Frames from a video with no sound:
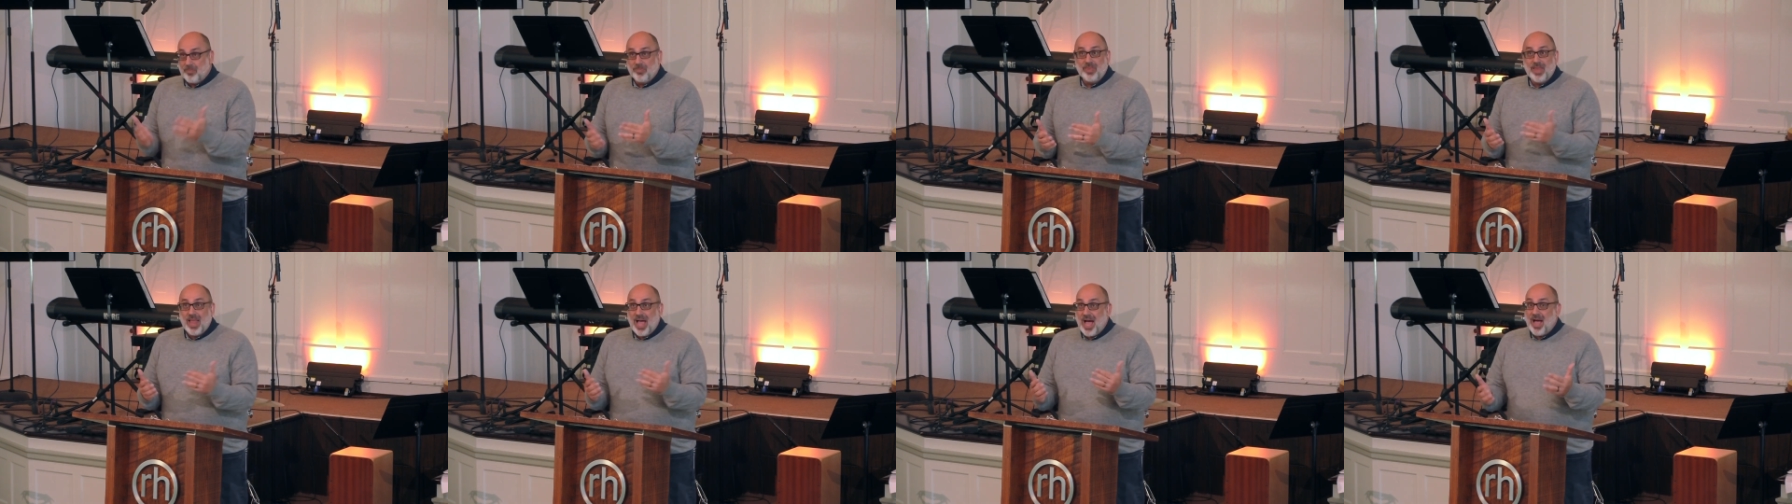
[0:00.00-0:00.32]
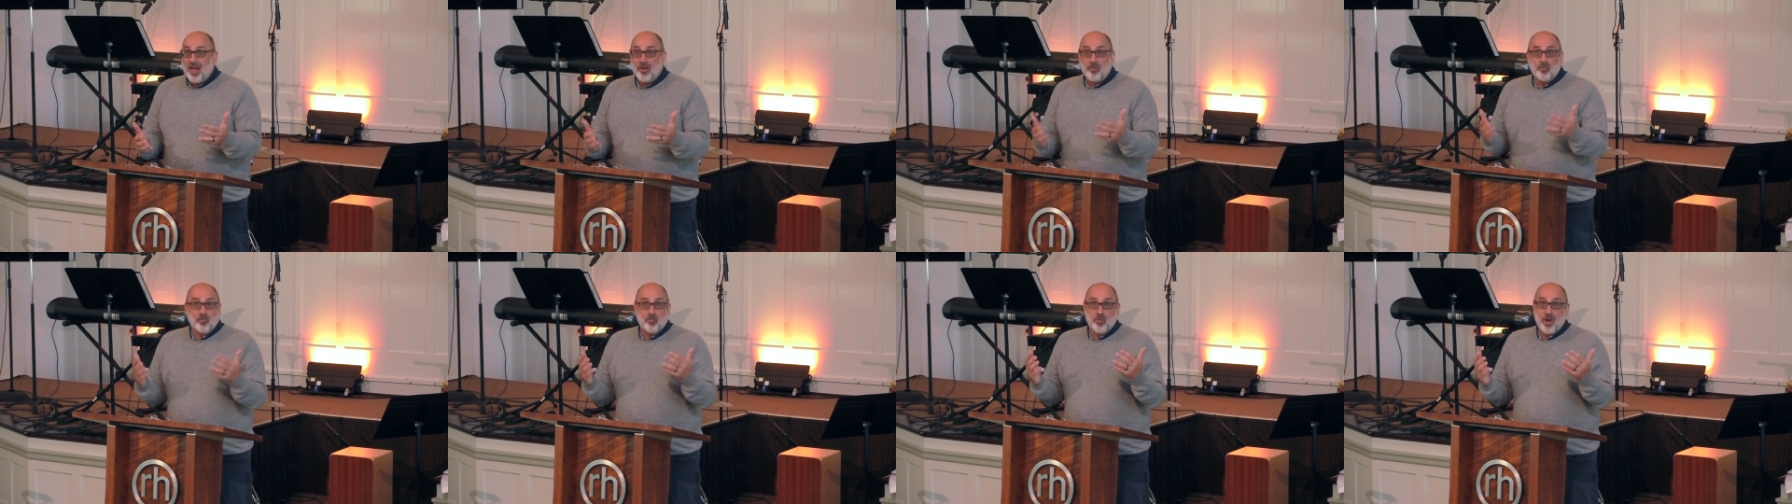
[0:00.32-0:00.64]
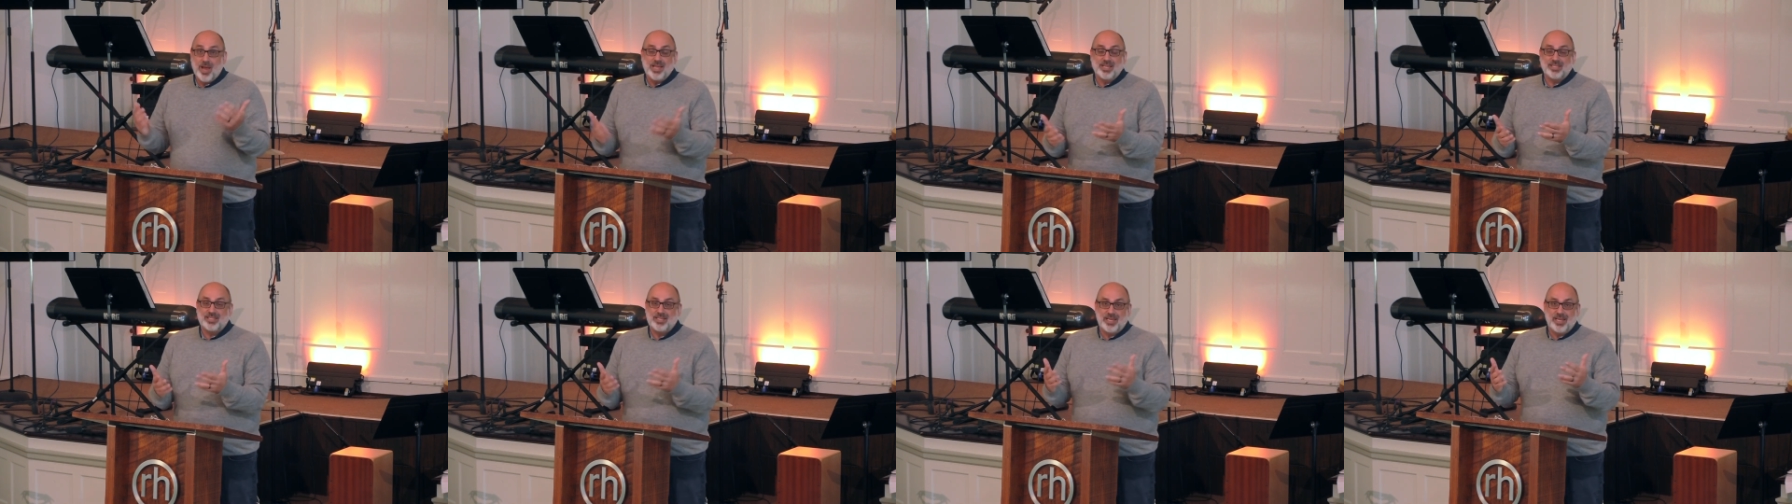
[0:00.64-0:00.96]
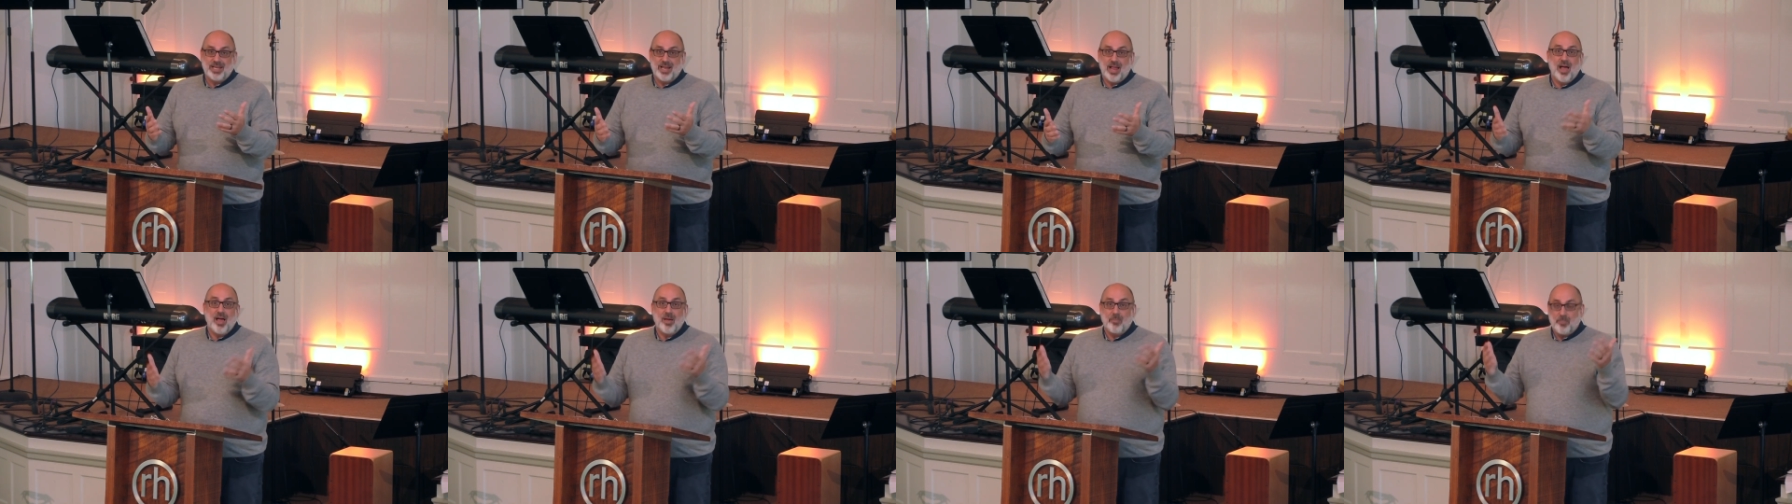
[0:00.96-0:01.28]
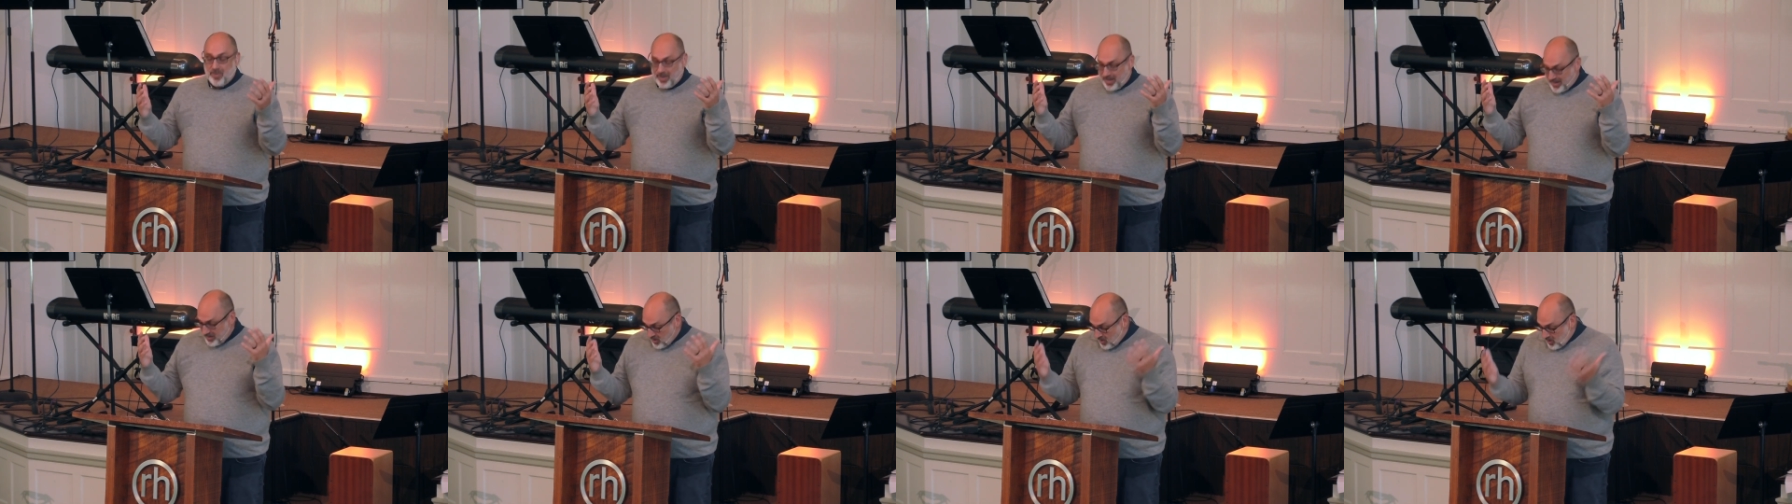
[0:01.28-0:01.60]
not raising
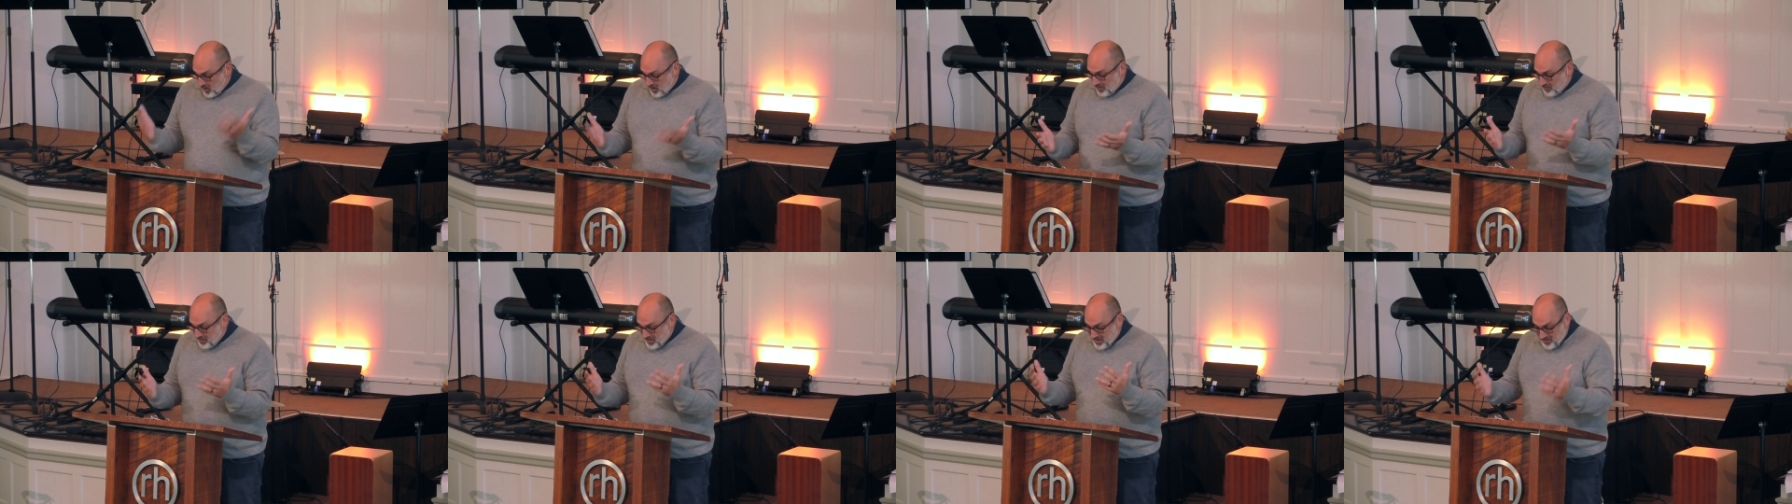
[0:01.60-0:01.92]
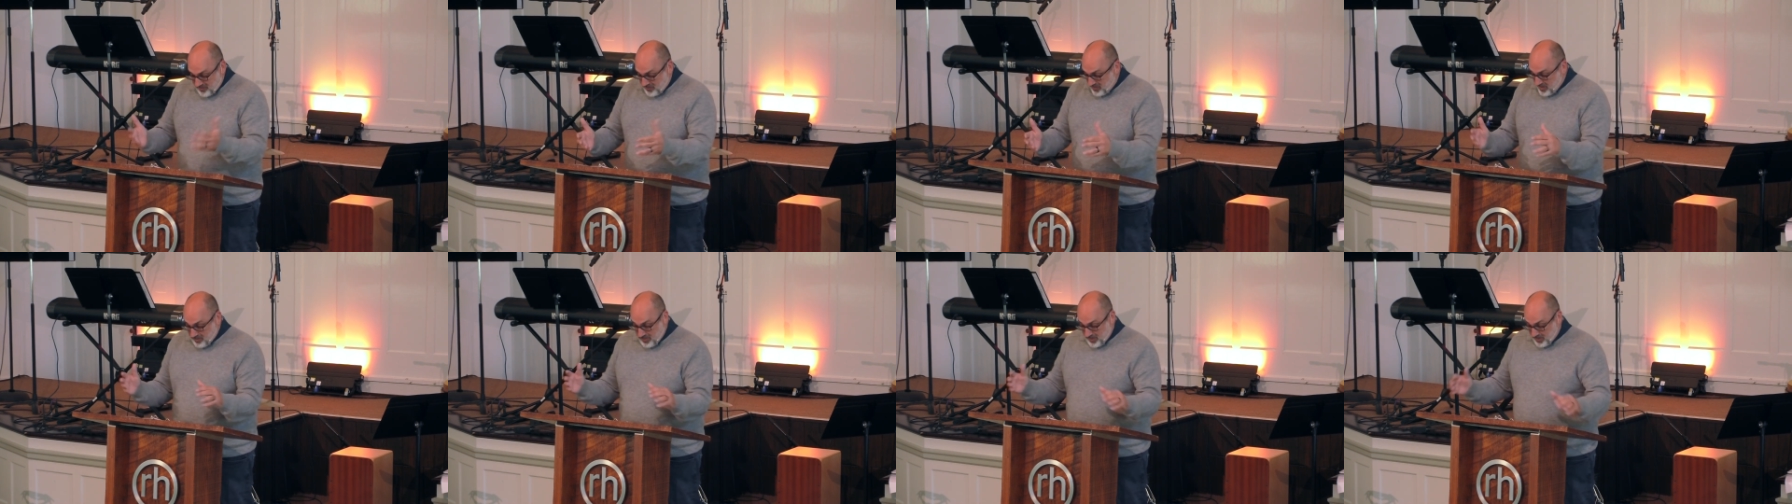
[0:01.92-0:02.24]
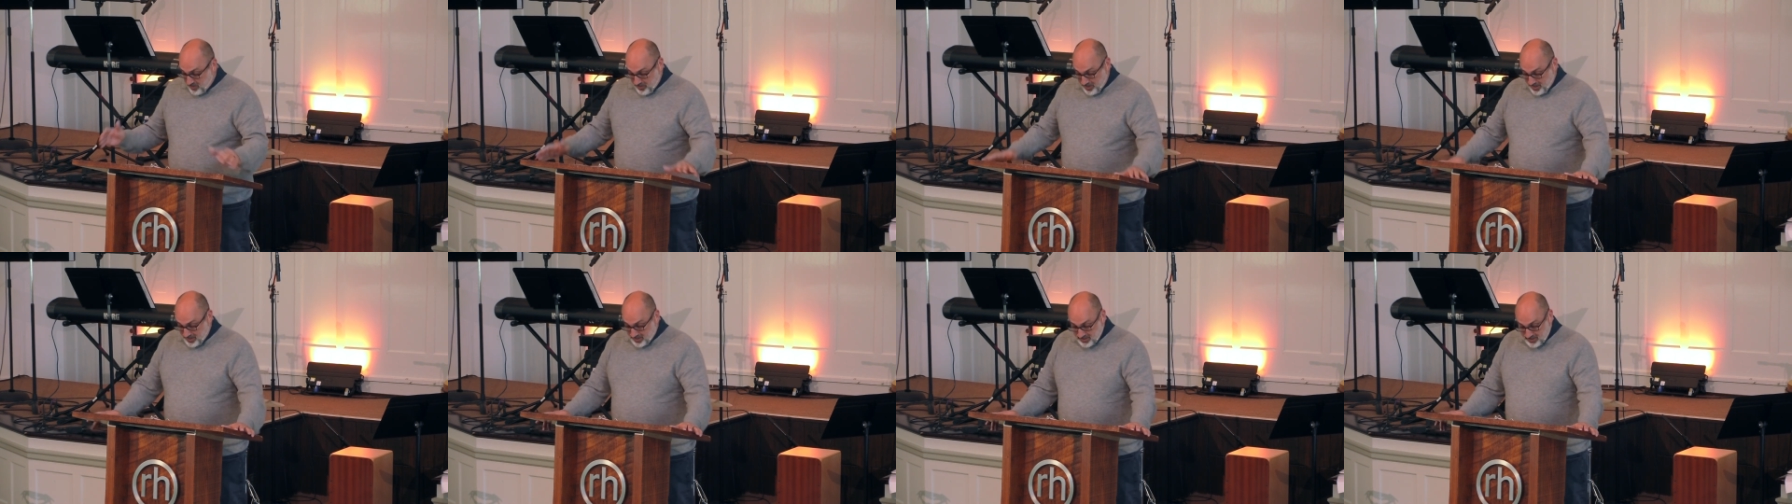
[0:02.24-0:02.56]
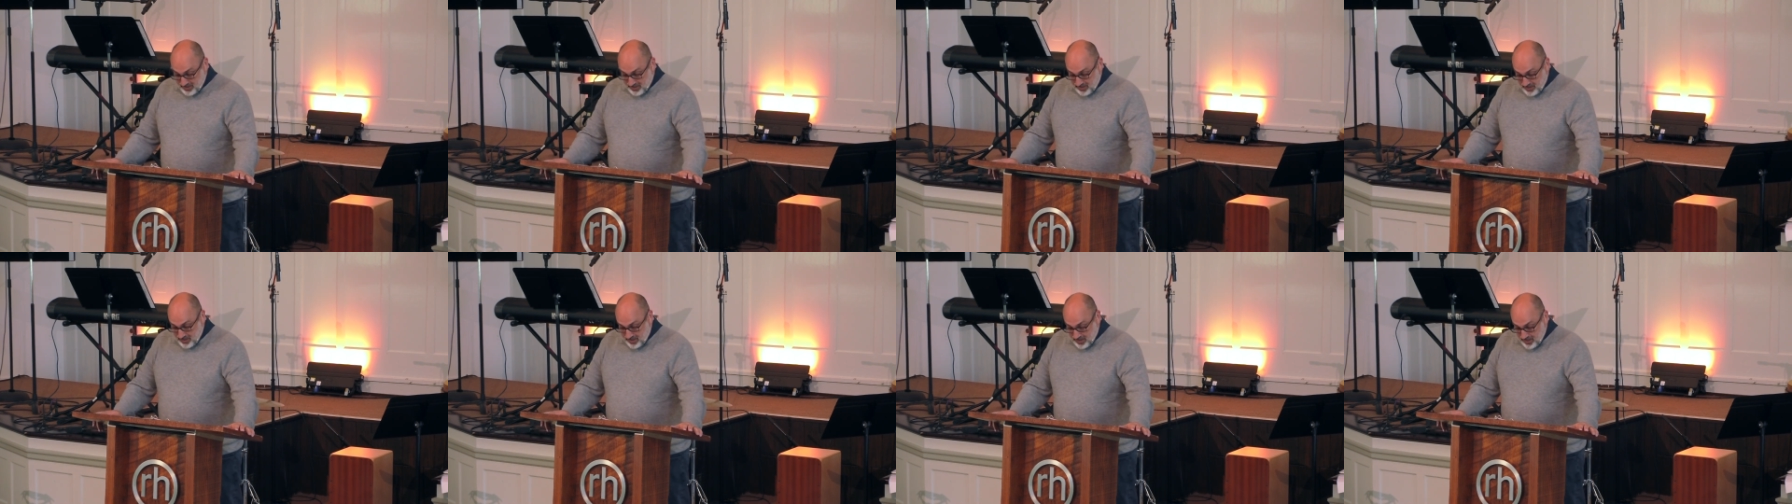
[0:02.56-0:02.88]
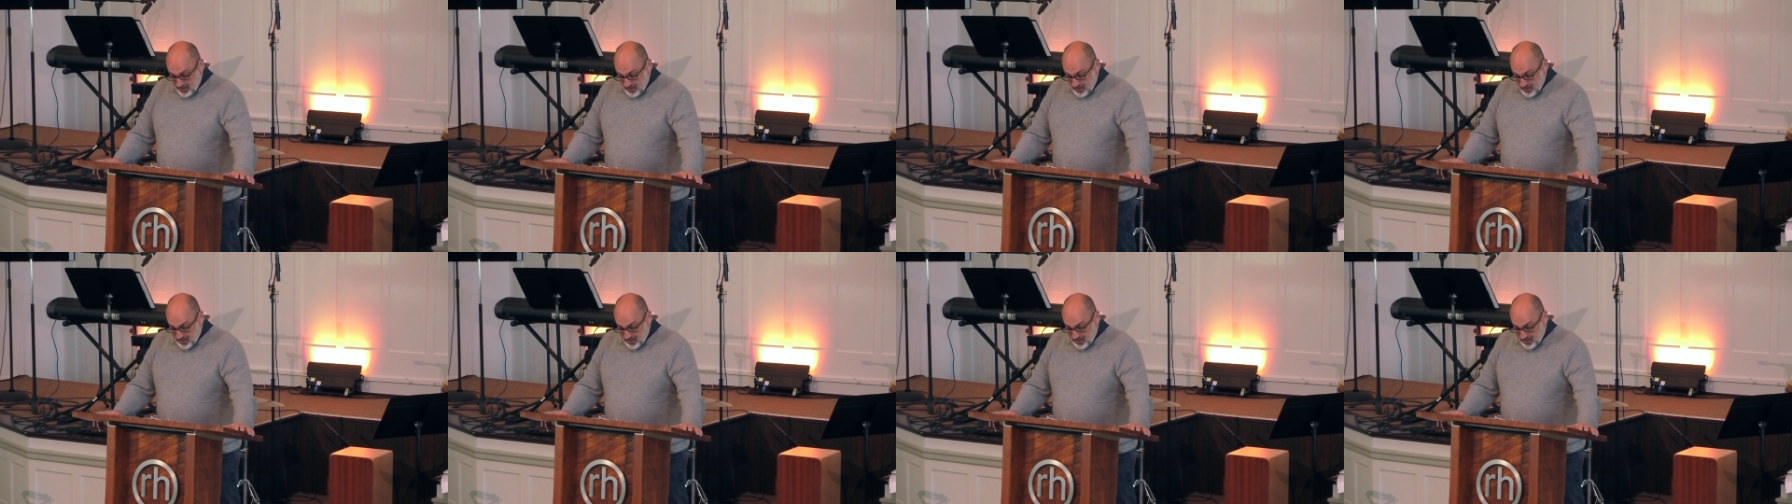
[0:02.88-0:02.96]
up an army of hypocrites.